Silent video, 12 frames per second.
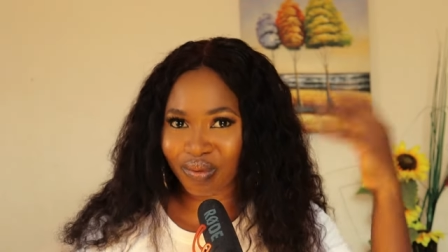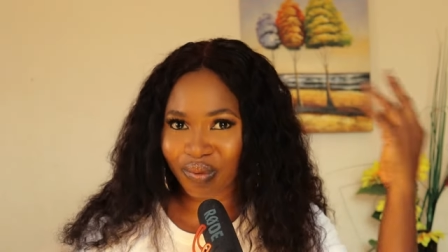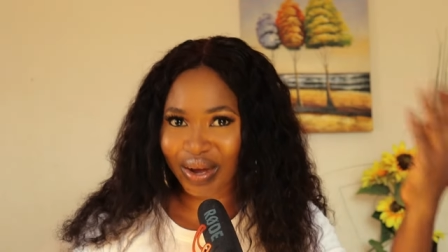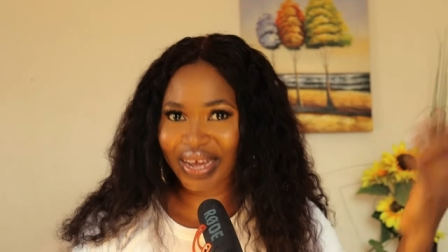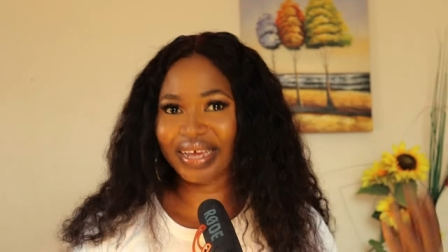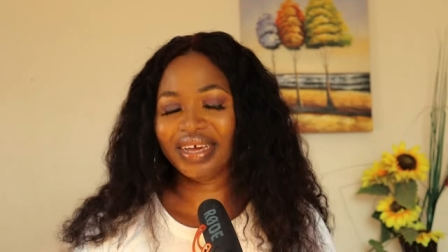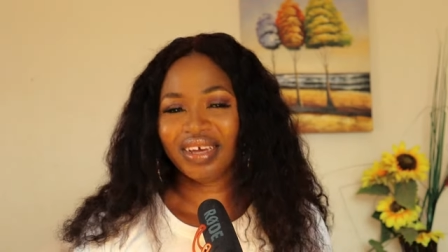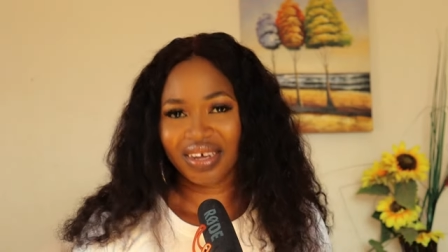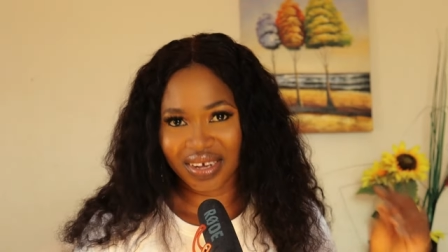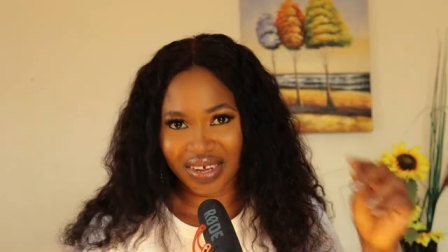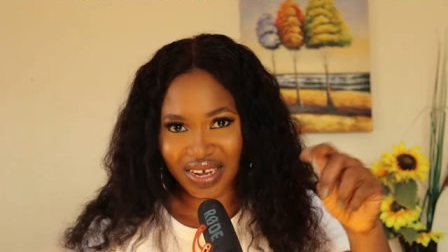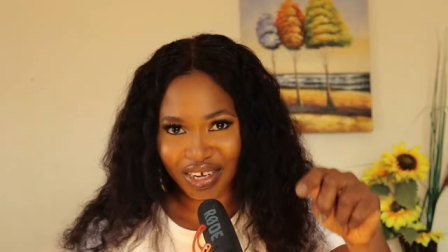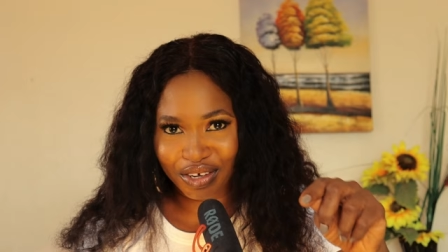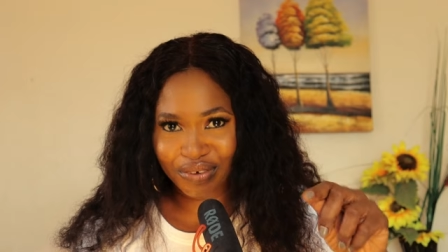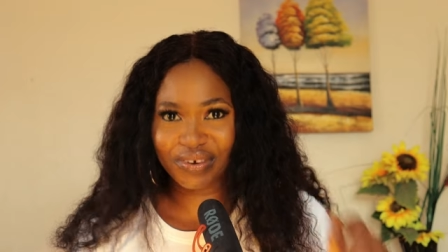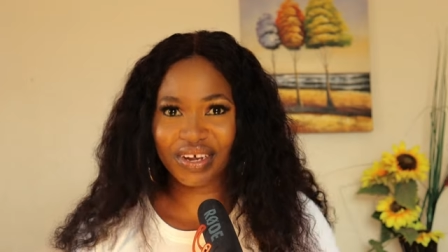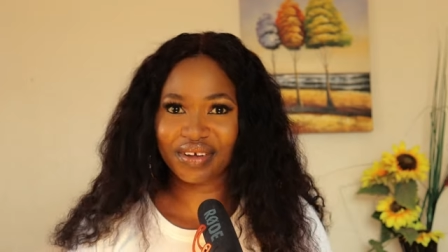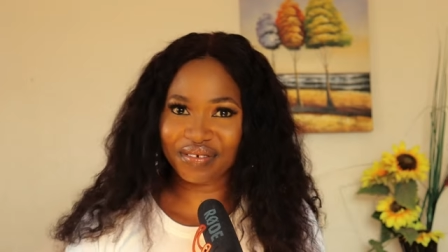Why? In
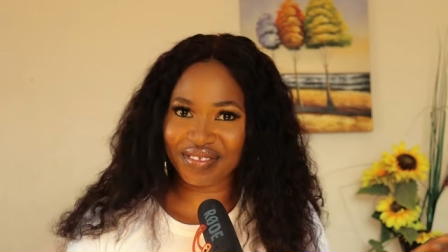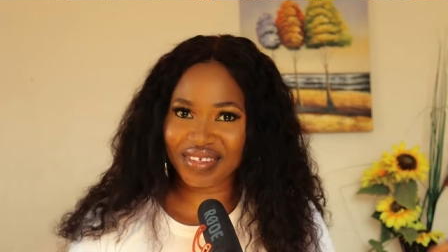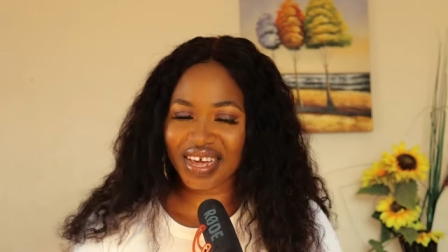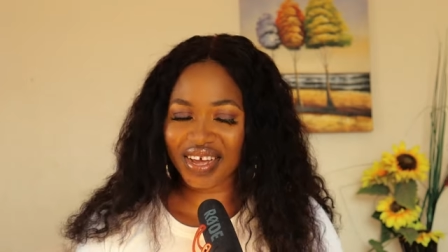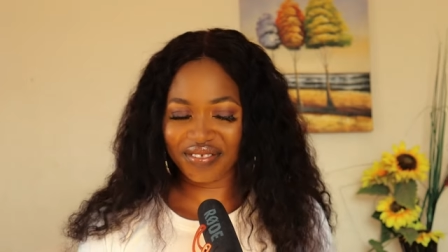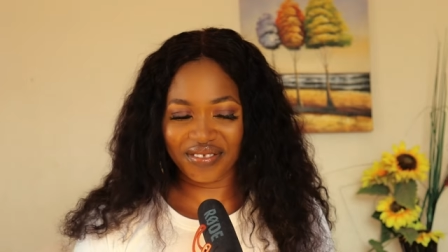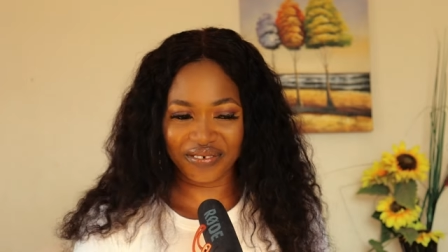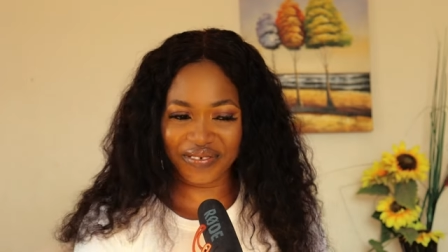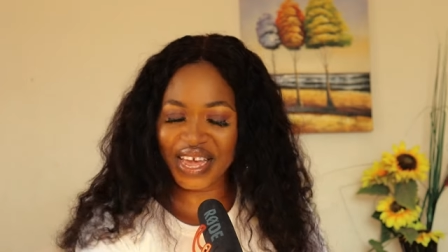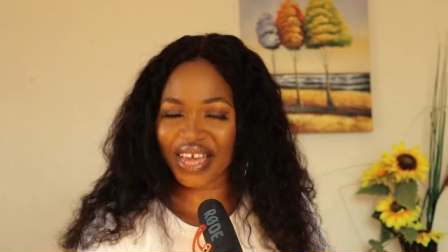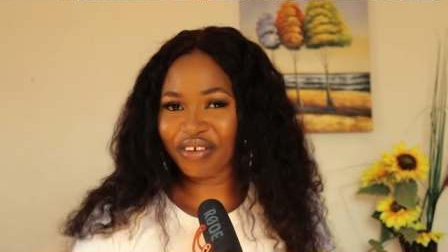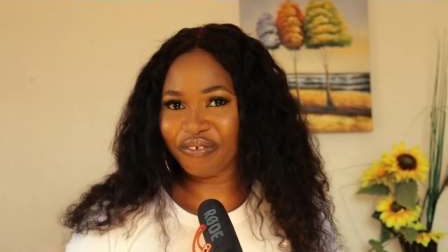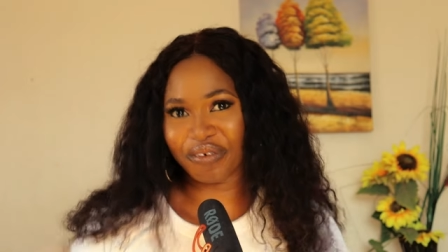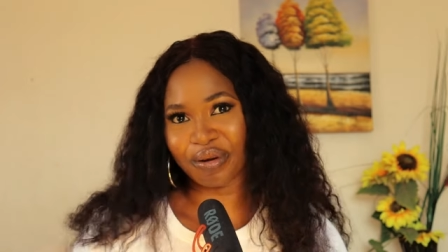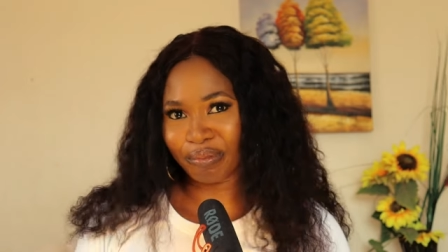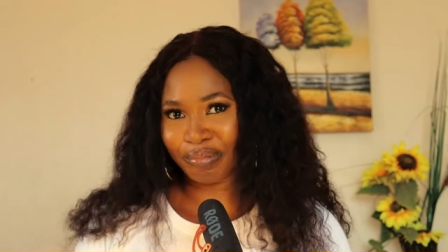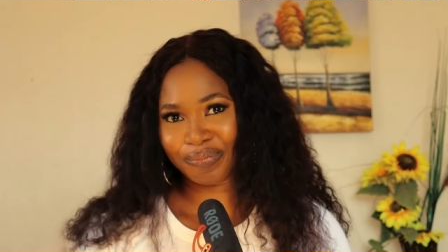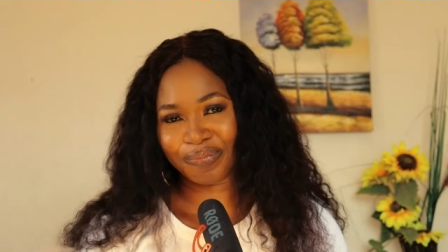Nigeria, they'll still ask you, where are you
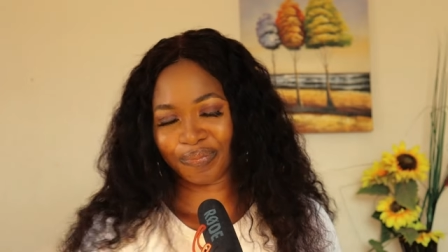from?